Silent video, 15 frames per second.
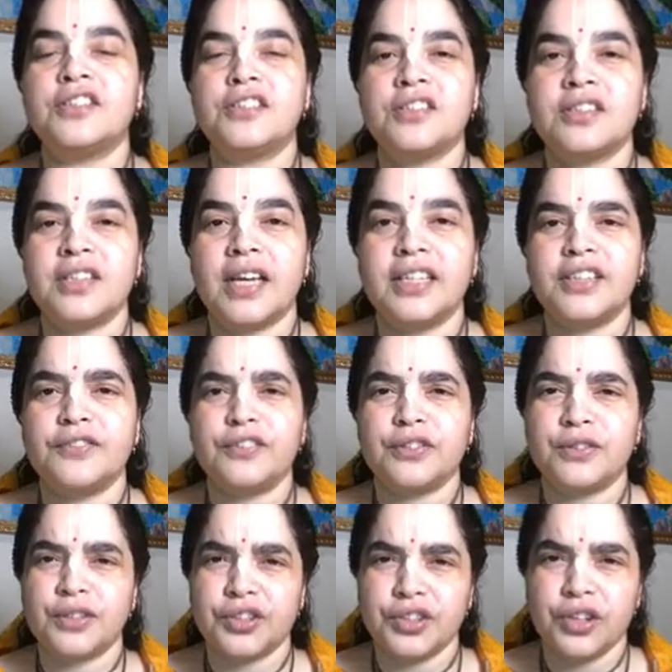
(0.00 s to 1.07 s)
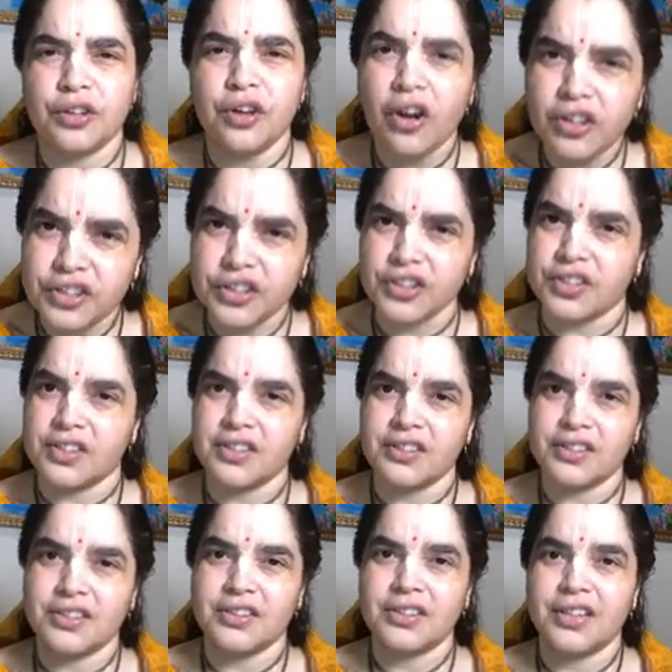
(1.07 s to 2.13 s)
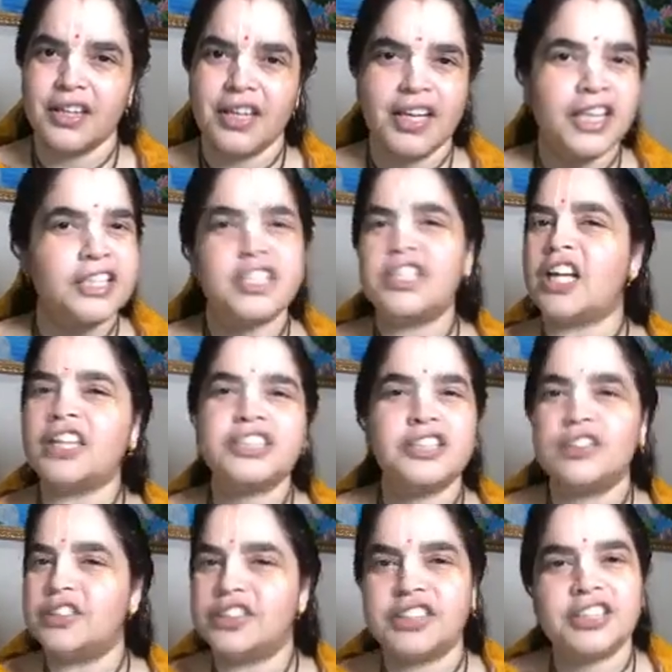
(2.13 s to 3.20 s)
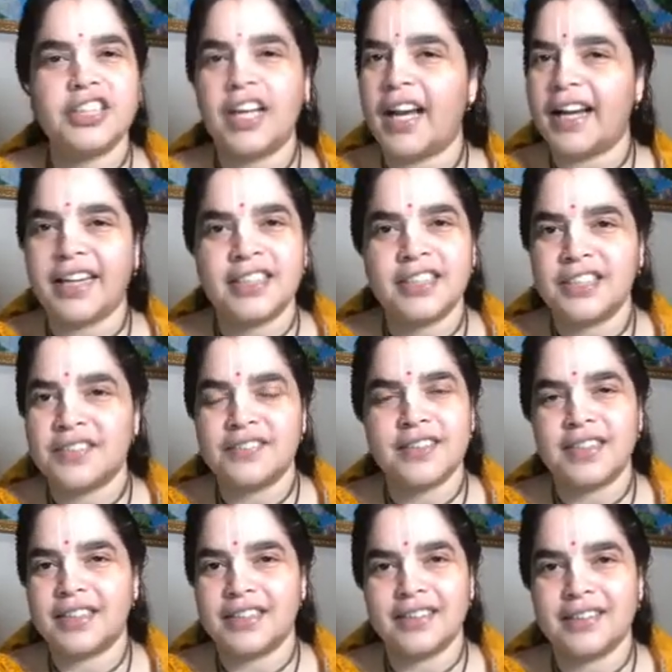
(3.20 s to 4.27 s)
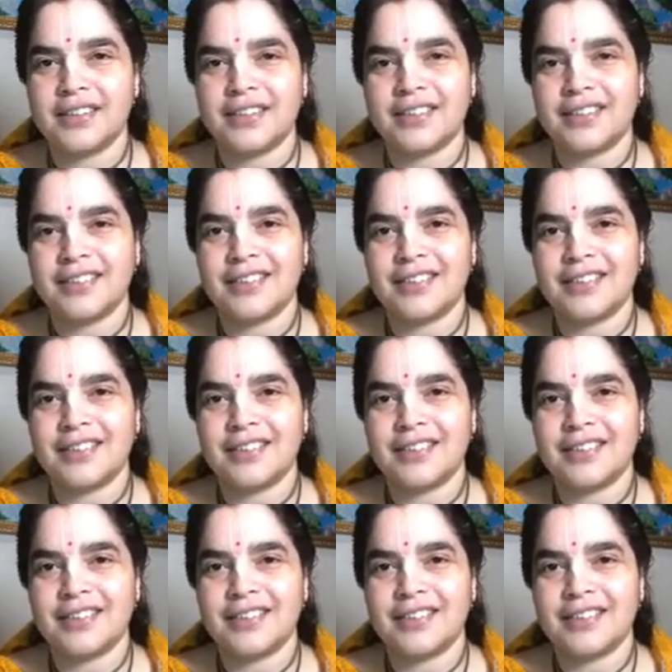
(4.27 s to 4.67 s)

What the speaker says: Society for Krishna Consciousness. It's not Krishna activities.